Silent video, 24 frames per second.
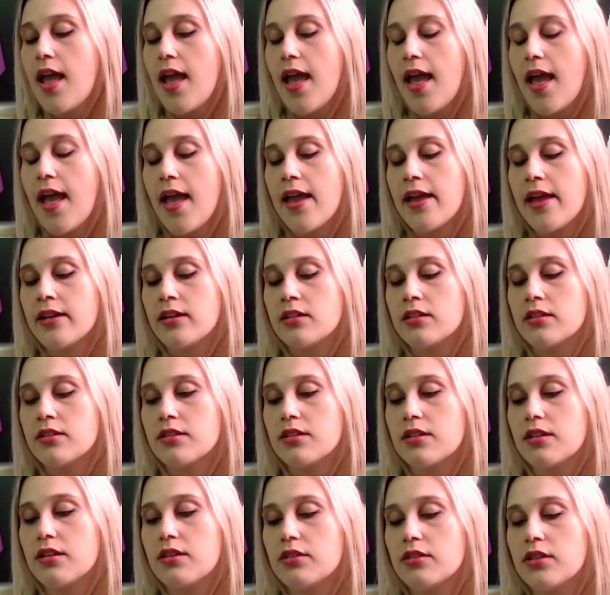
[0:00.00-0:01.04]
And
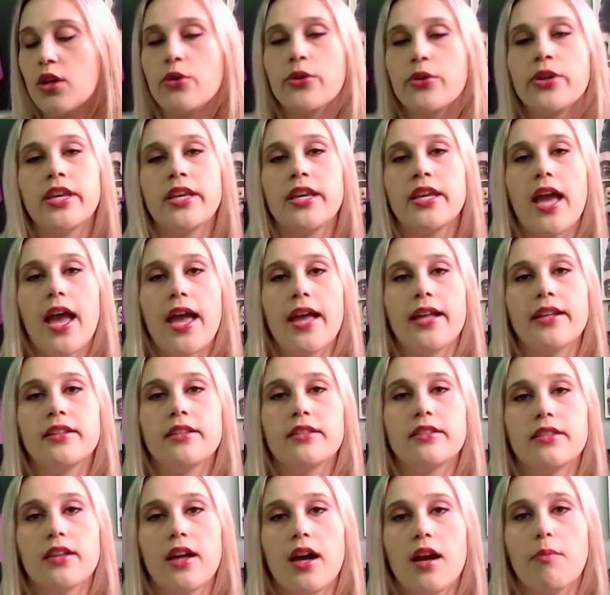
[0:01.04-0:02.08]
Loki
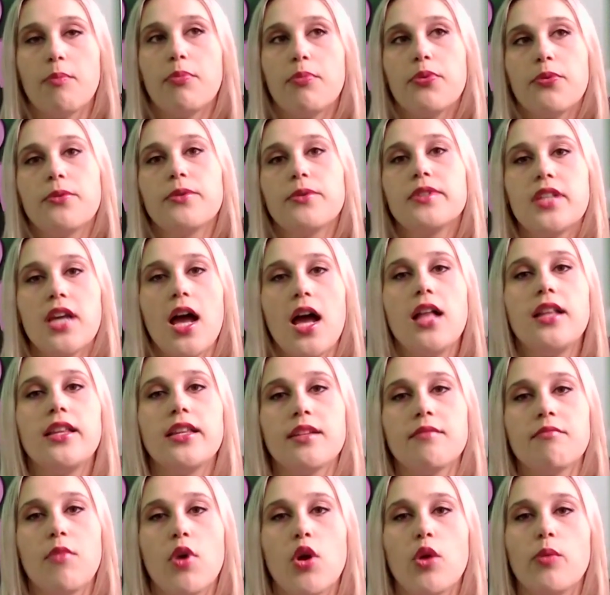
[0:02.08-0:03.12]
ends up
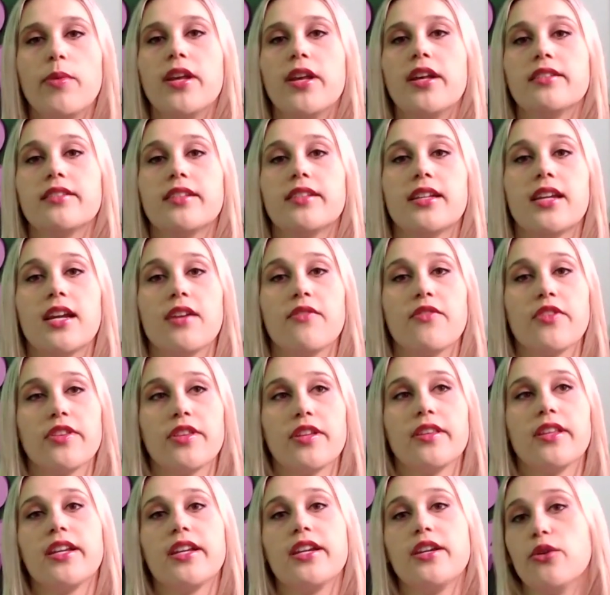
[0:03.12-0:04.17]
telling Mobius that
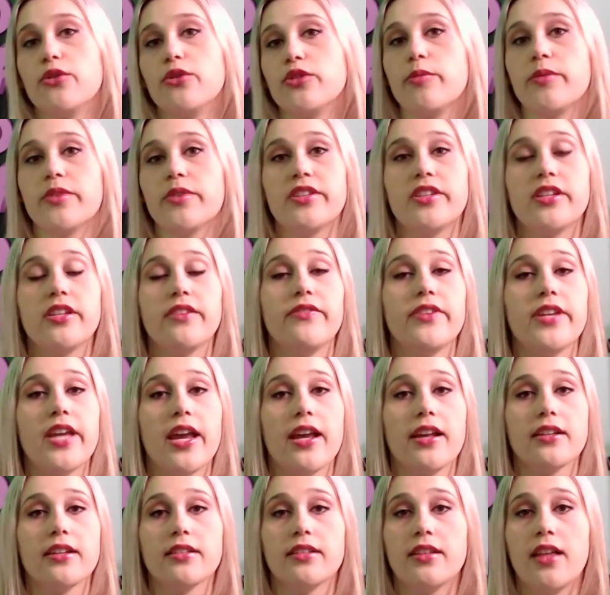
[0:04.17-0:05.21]
everything that he knows about the
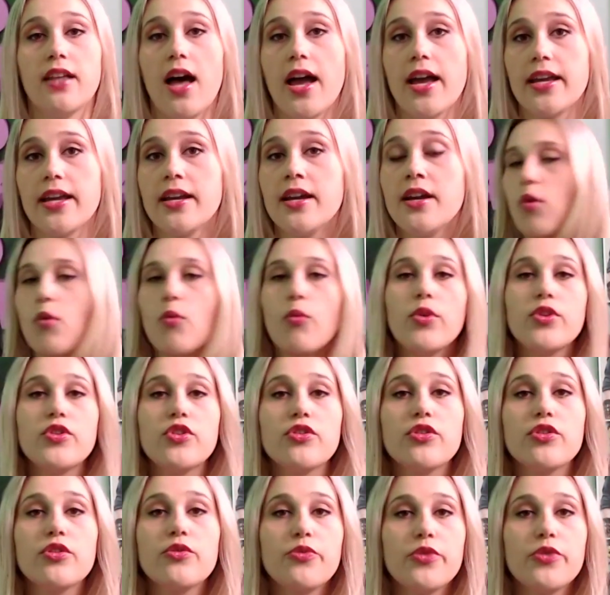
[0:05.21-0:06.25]
TVA is a lie, which
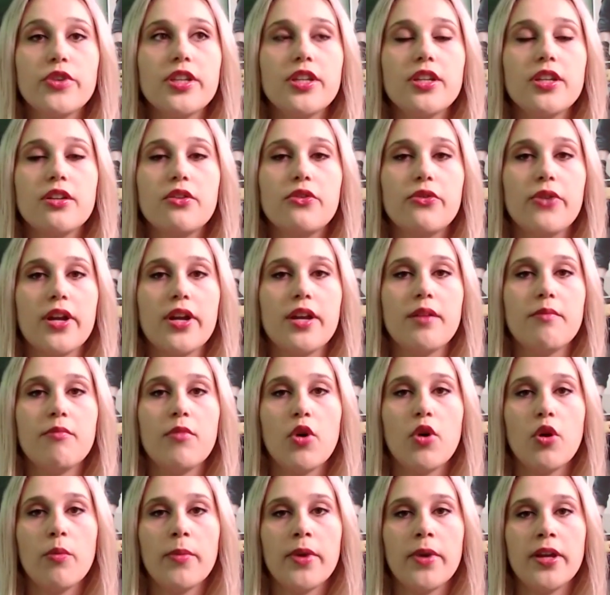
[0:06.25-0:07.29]
is a really great
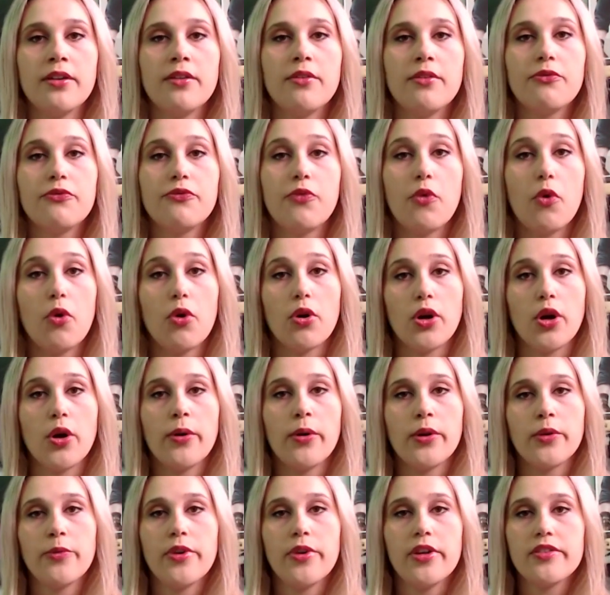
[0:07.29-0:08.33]
moment for
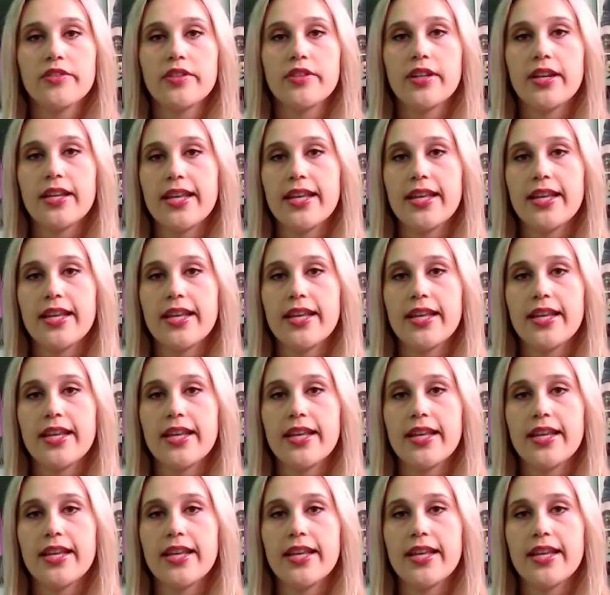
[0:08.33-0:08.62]
Owen Wilson.